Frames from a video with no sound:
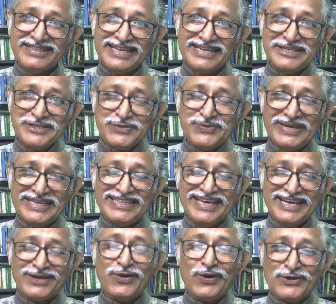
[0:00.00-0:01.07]
That is why
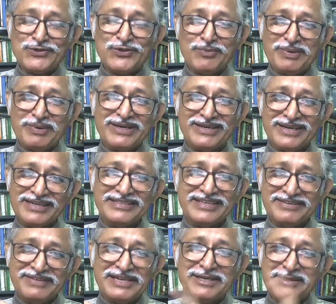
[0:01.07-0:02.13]
they are called super cult.
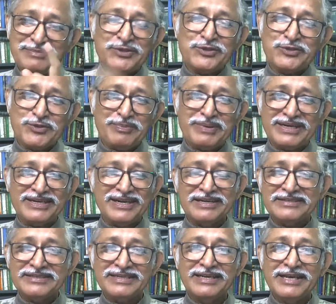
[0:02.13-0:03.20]
I will come to super
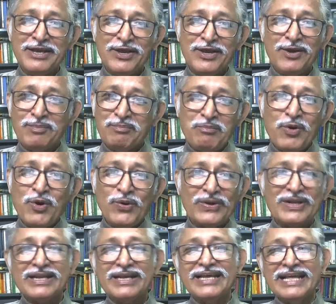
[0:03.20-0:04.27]
cult
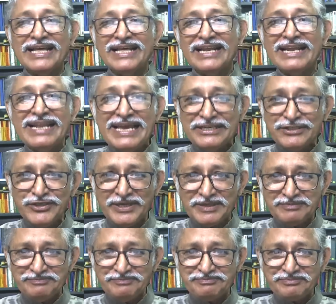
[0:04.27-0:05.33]
more later.